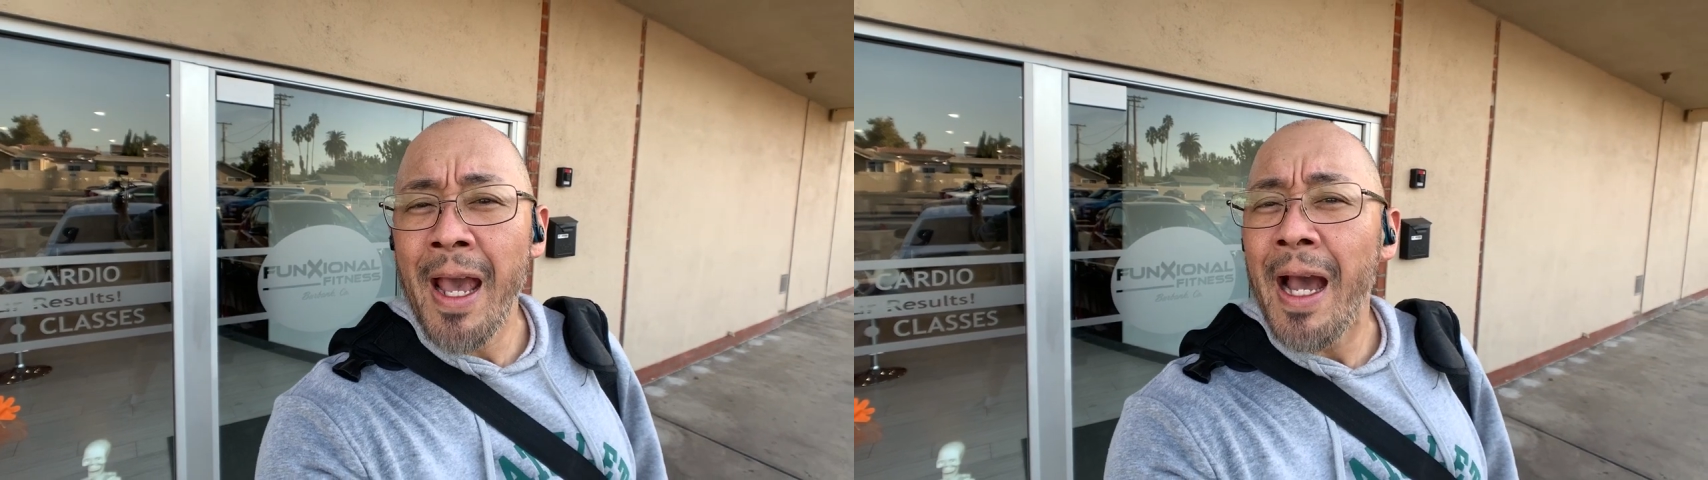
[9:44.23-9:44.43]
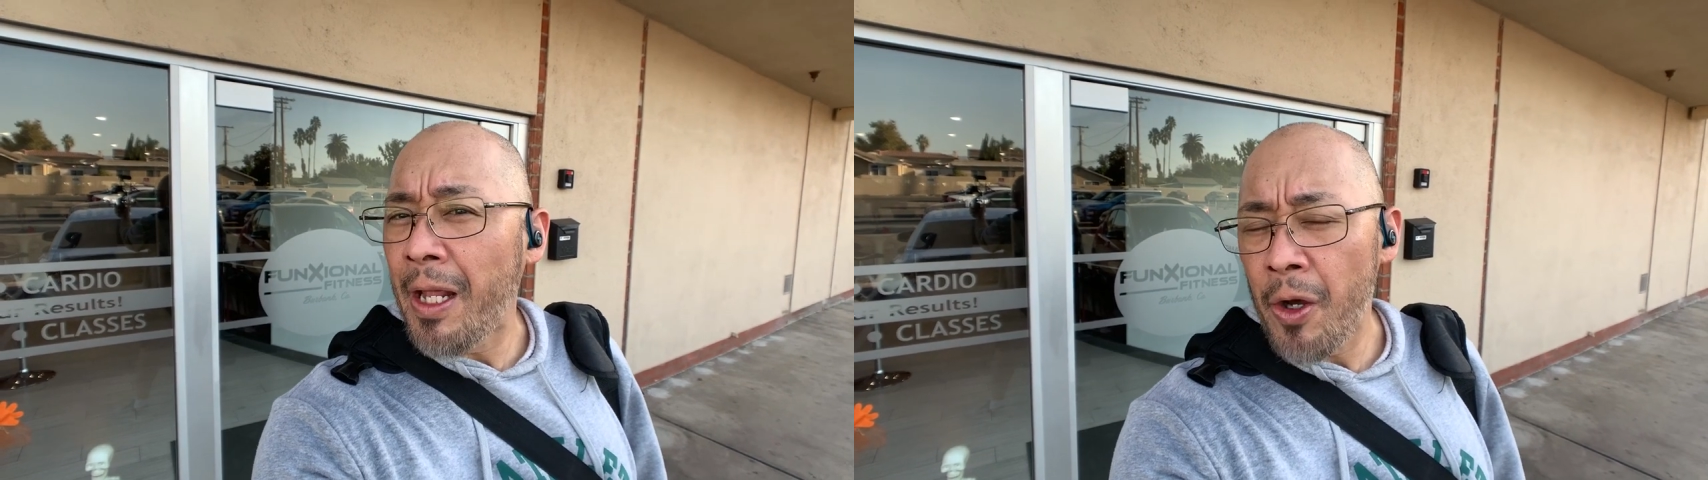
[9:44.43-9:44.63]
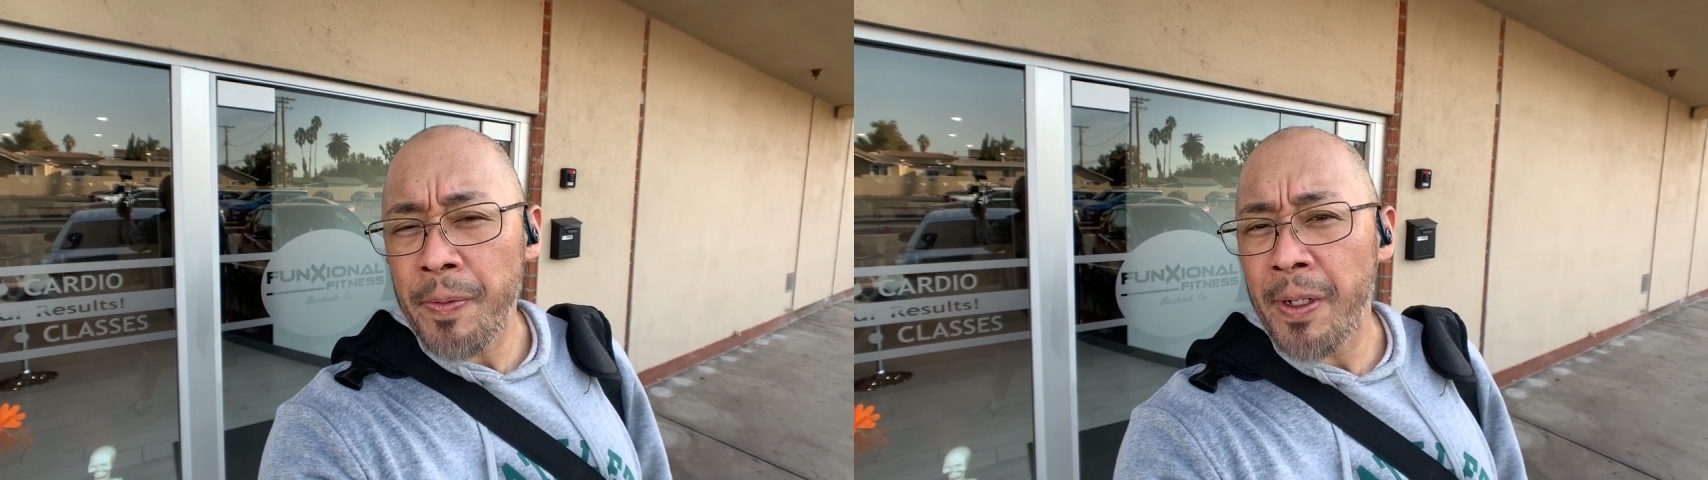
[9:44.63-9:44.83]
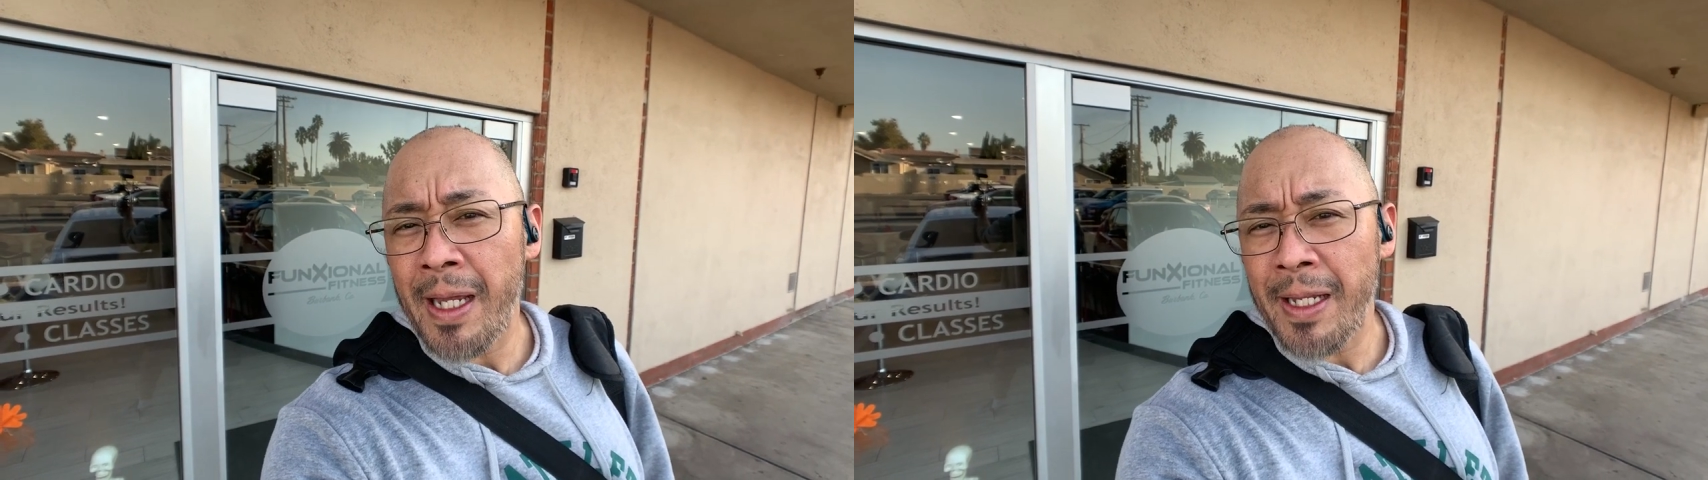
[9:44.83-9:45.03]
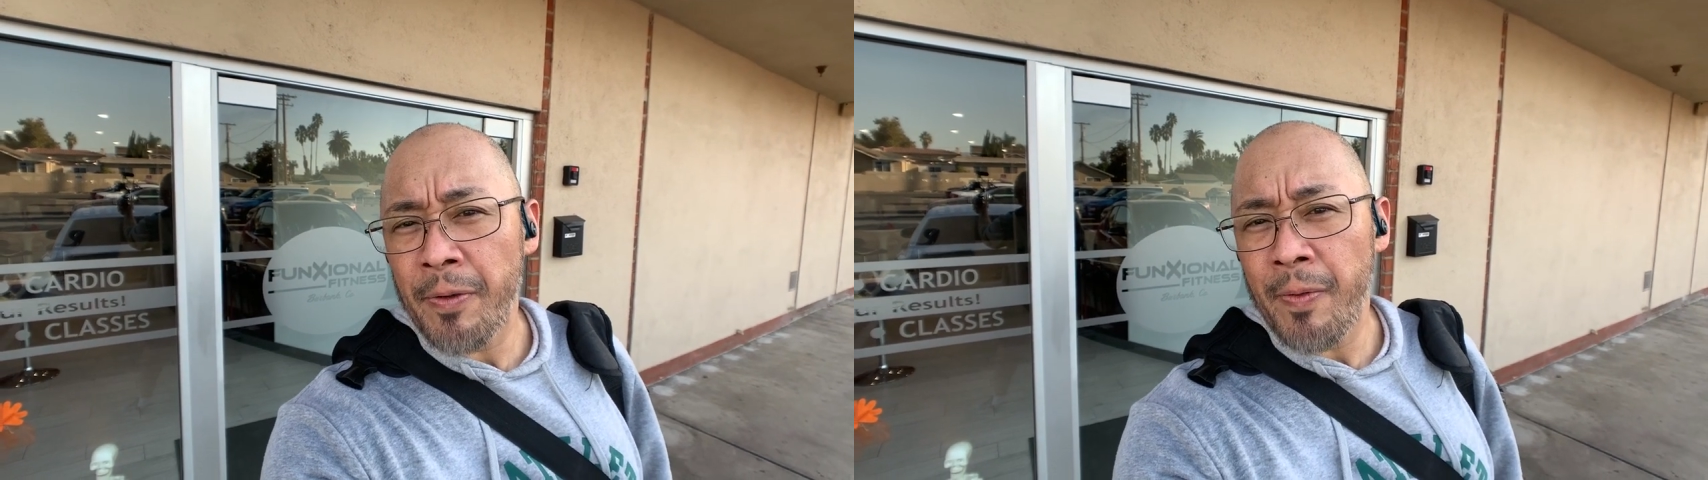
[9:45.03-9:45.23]
and I hope you
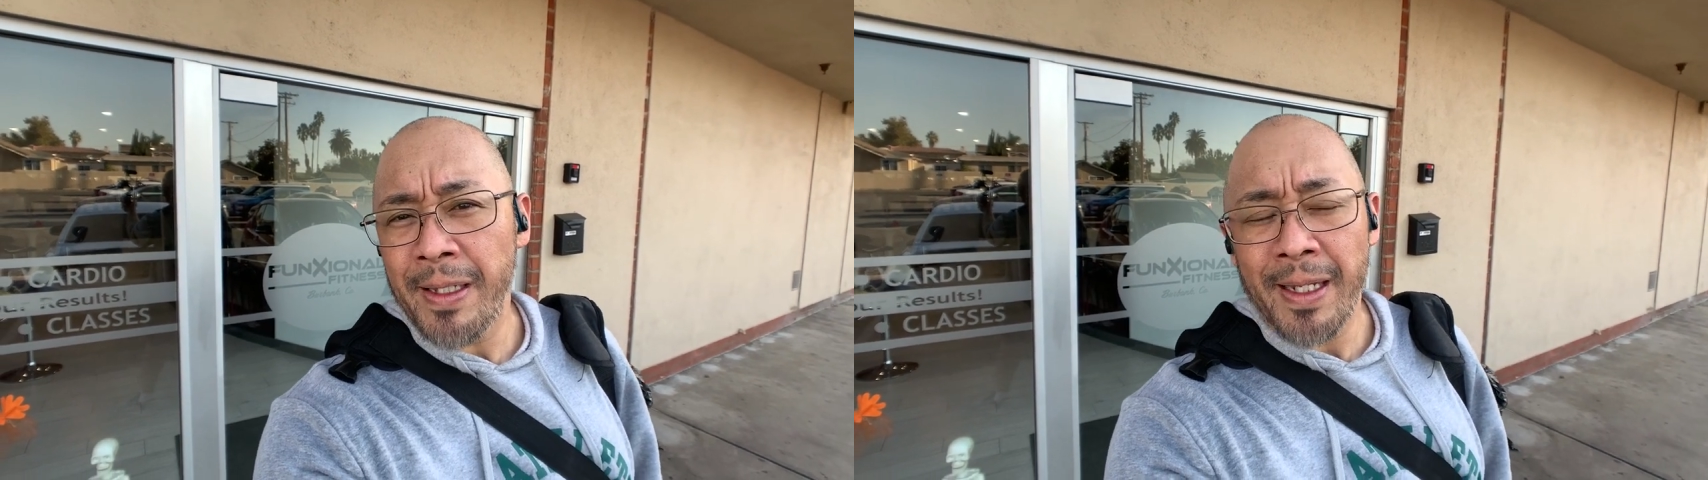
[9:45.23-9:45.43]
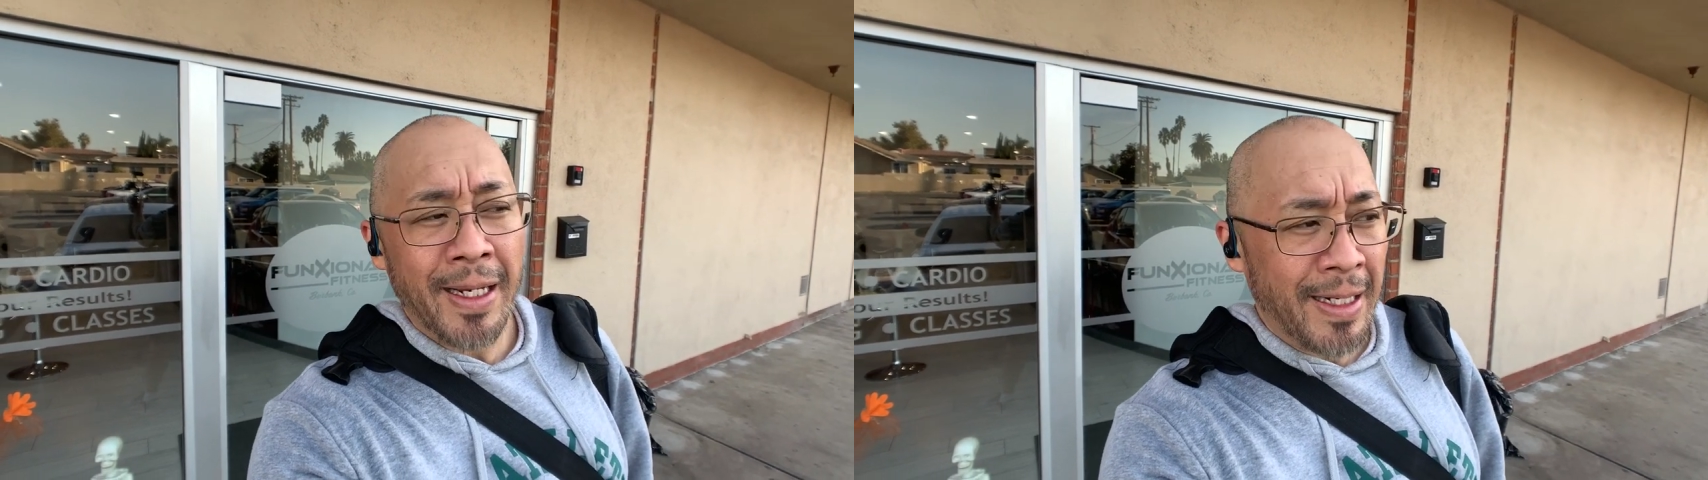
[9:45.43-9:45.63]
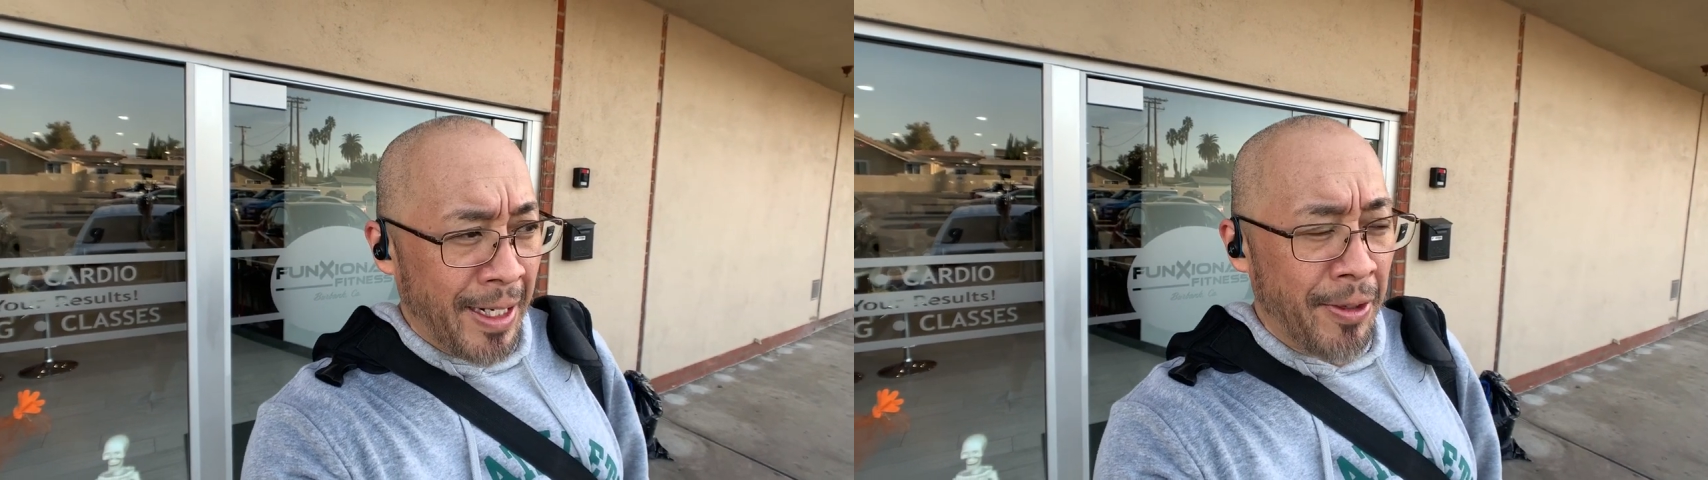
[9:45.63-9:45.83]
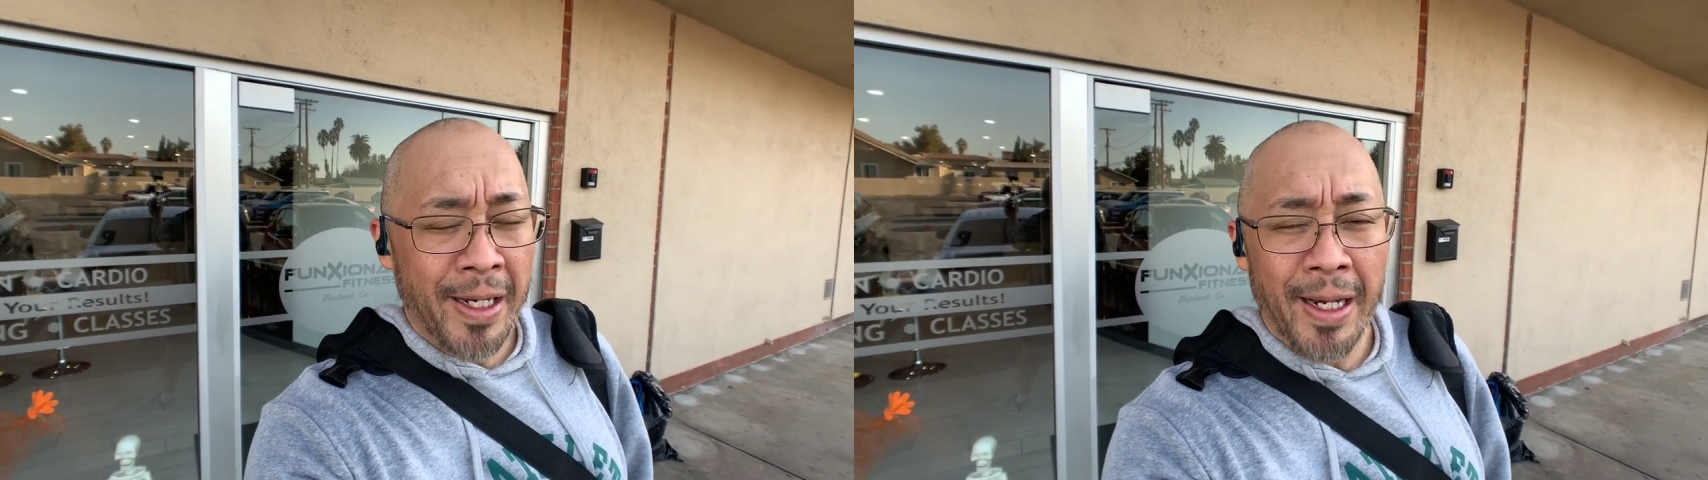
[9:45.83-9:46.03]
like the way that I layered it